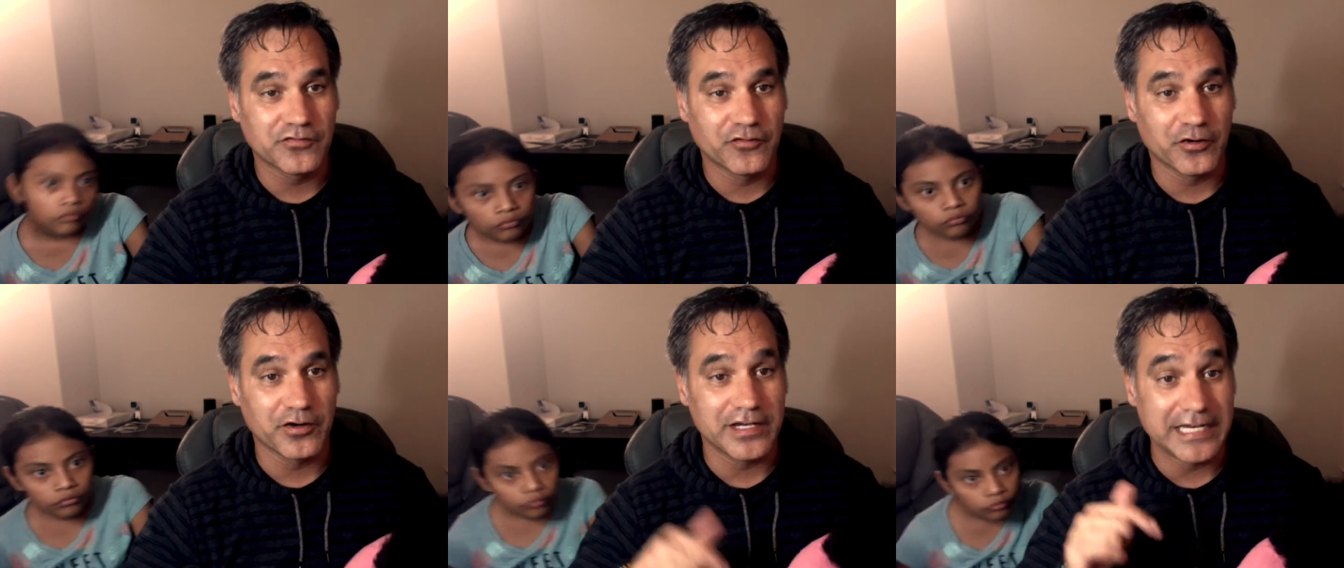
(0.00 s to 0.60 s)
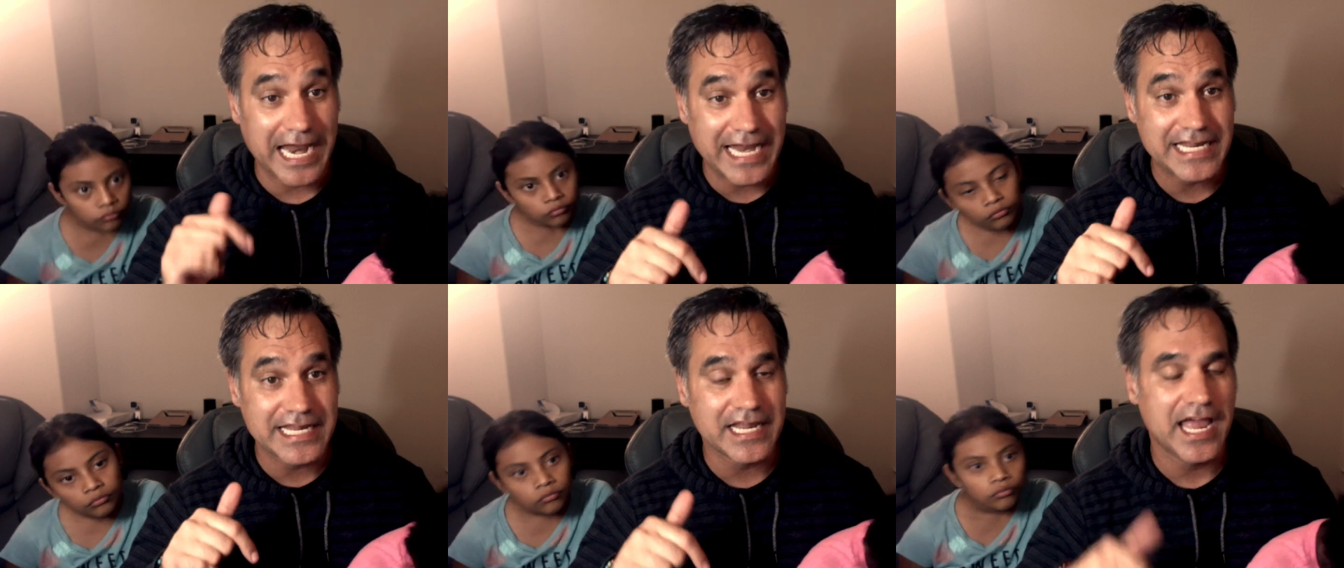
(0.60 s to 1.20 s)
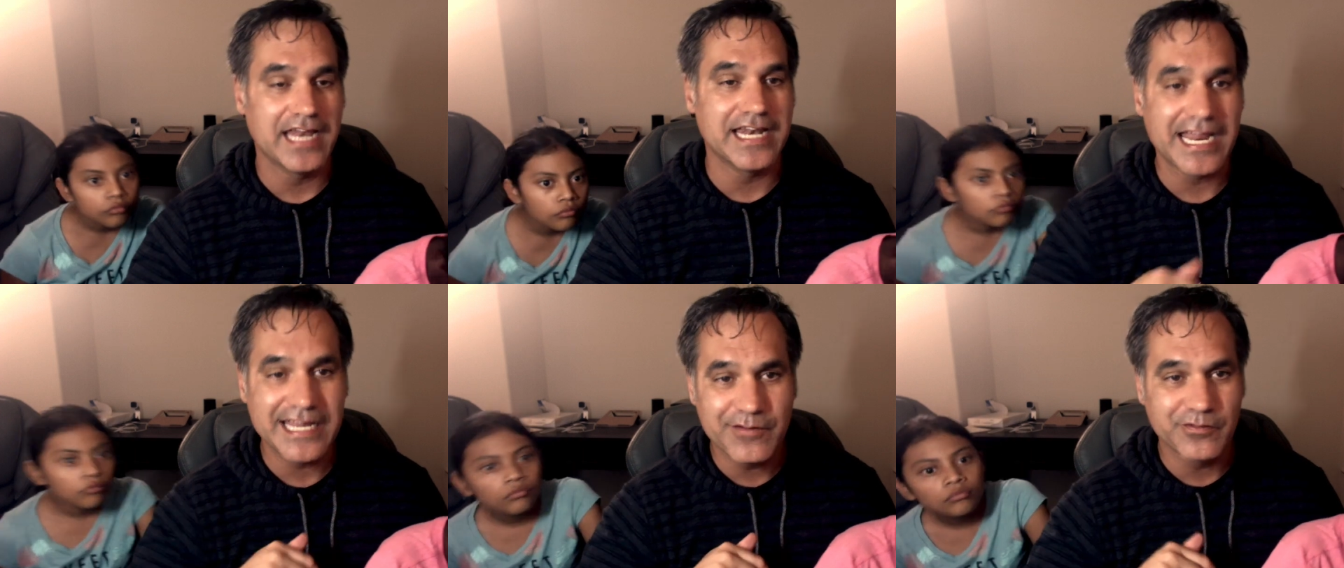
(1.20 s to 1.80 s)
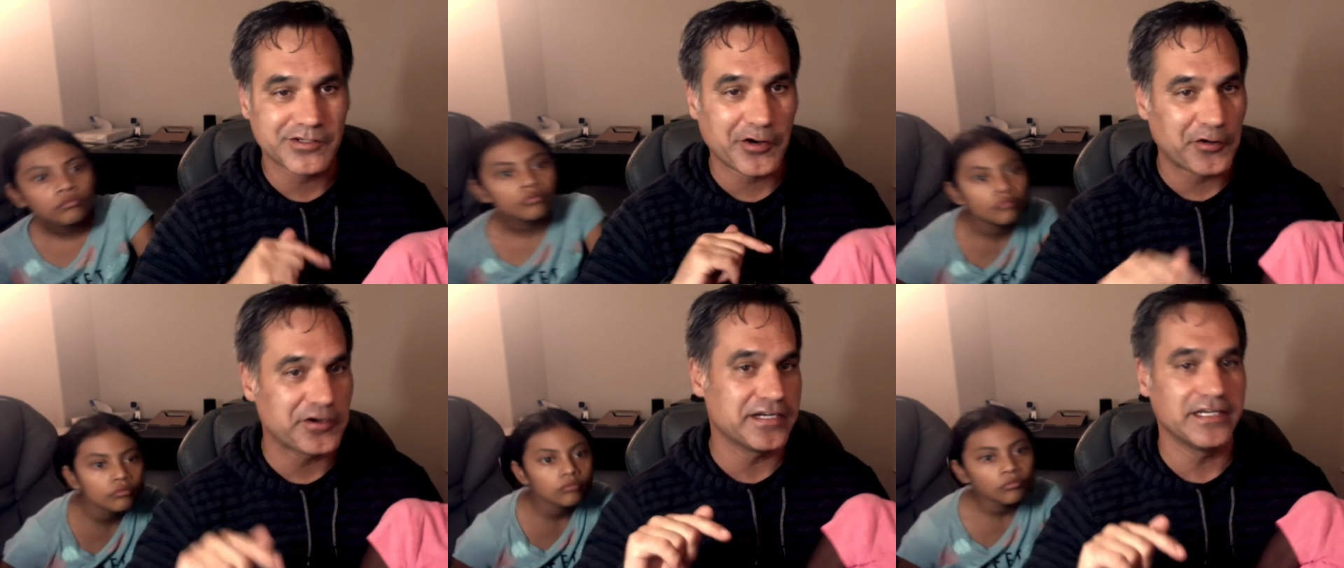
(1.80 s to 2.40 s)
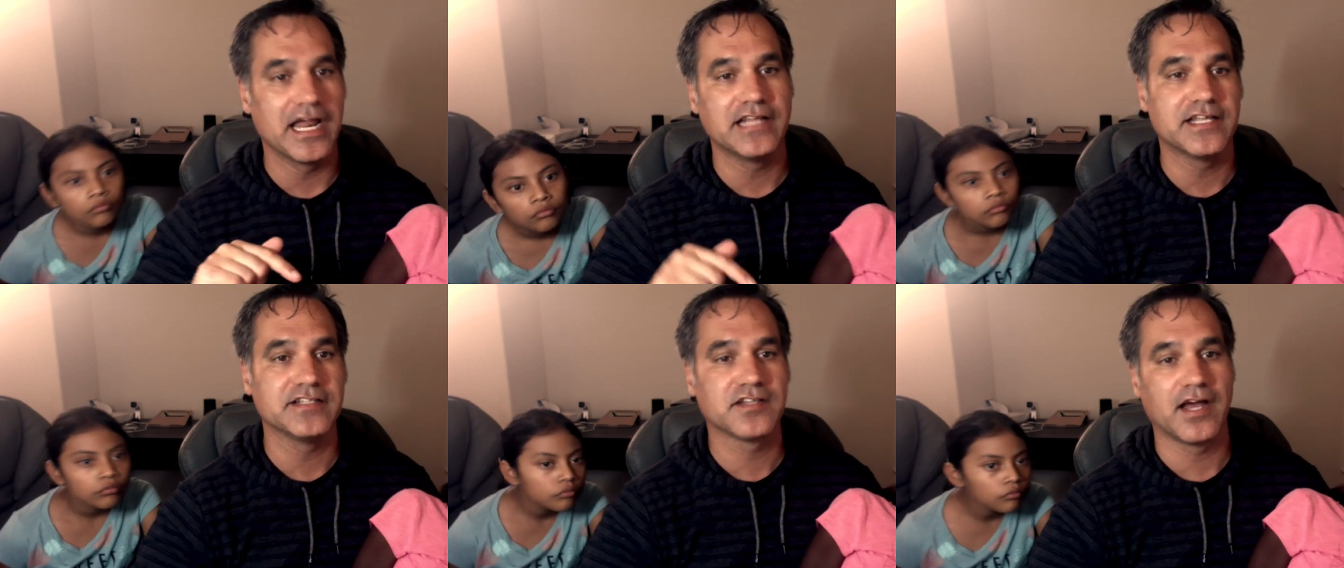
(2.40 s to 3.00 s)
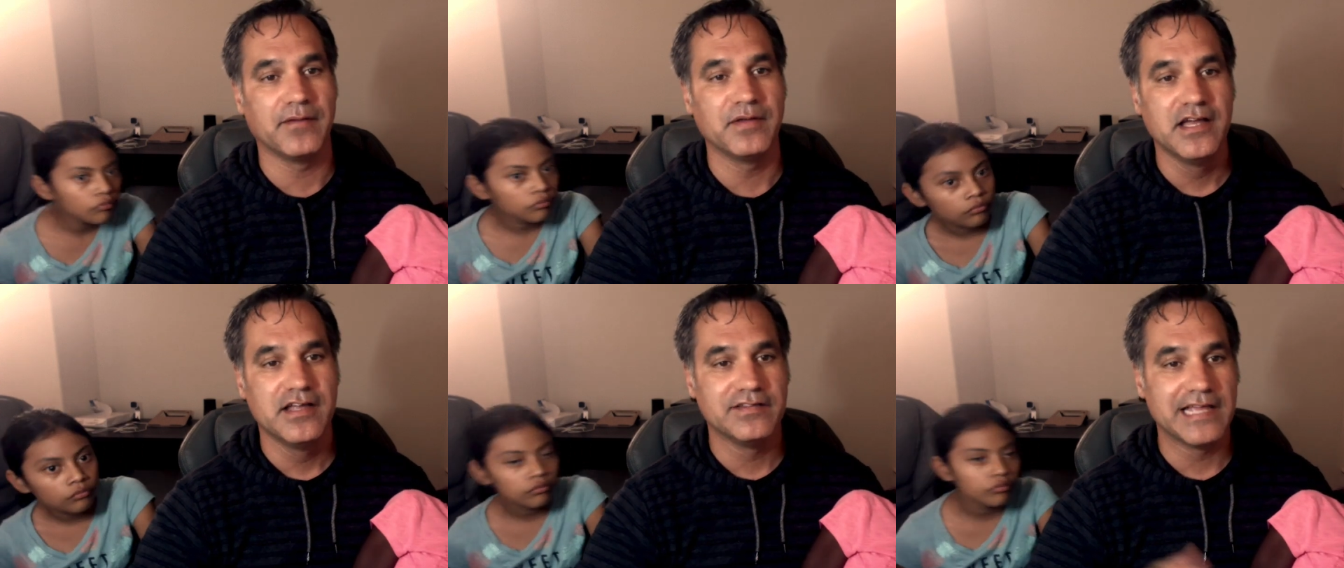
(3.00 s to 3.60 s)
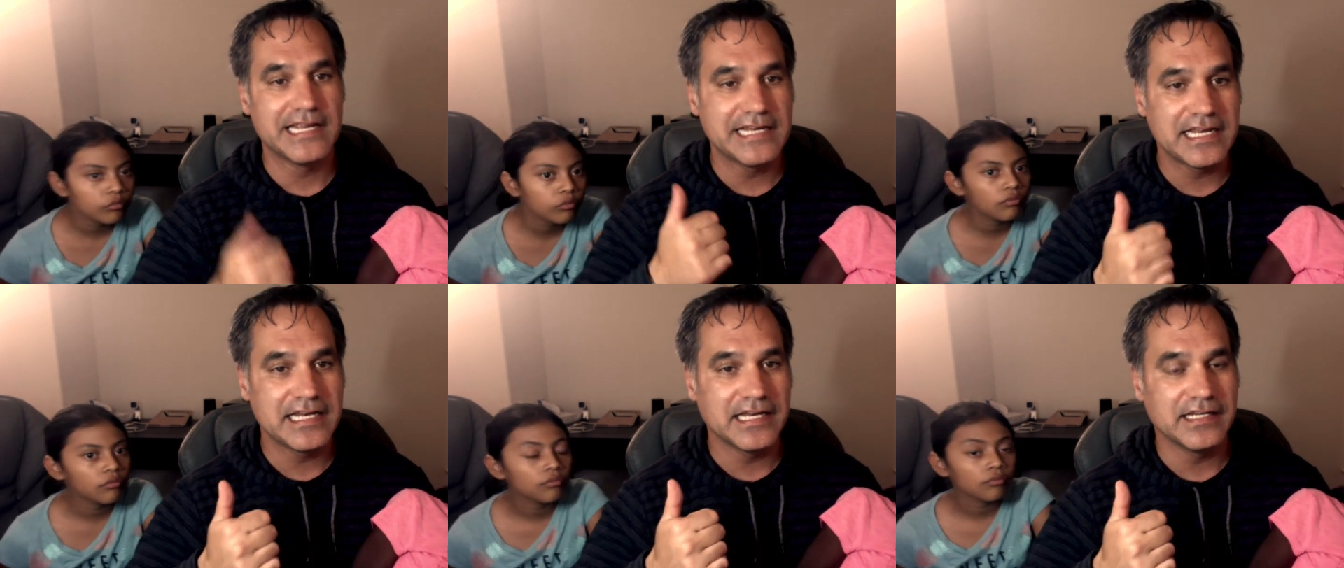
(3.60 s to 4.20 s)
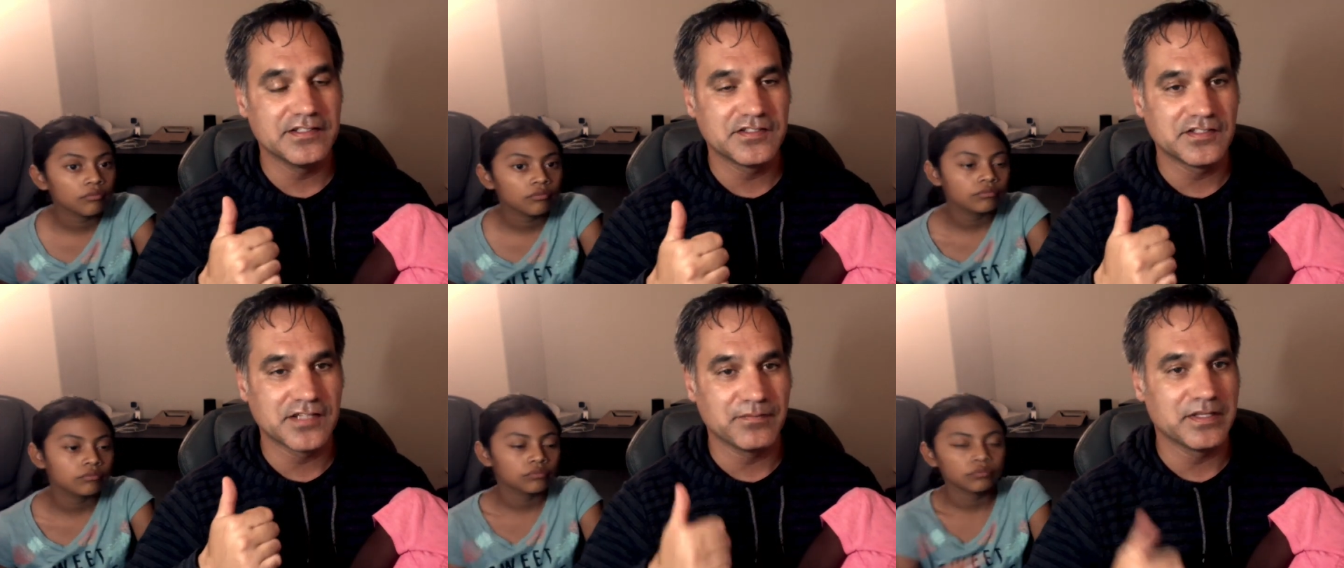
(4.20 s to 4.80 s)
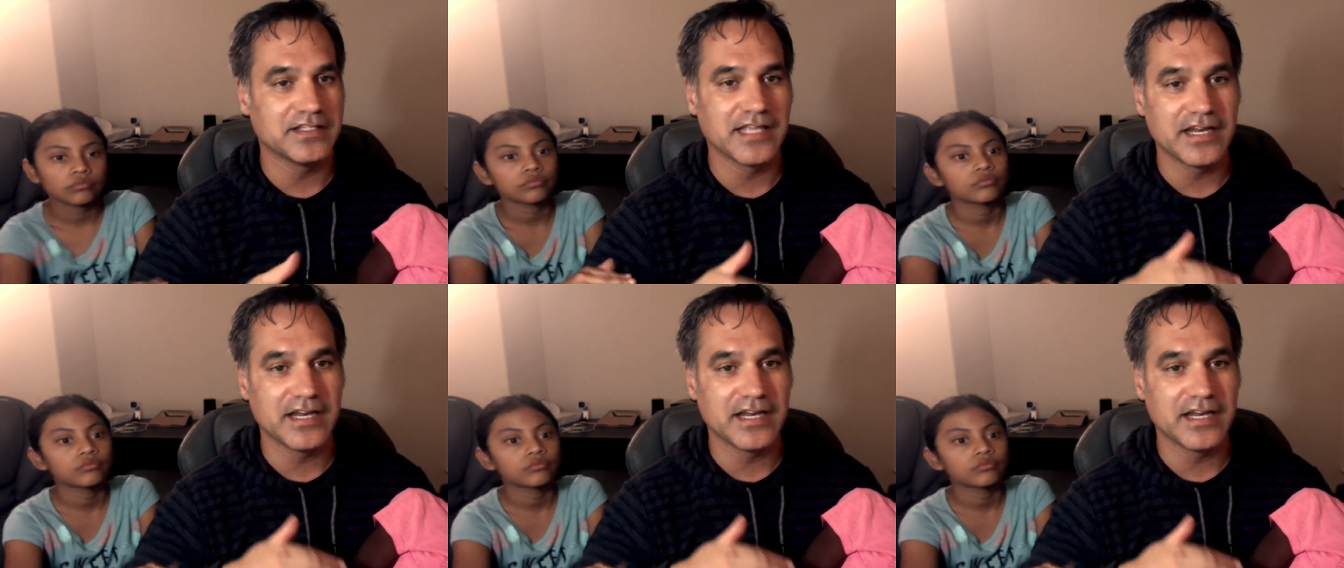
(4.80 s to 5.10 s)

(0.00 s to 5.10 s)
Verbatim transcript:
Speaker 1: for Nike. And Nike was hurting at that time. They needed something.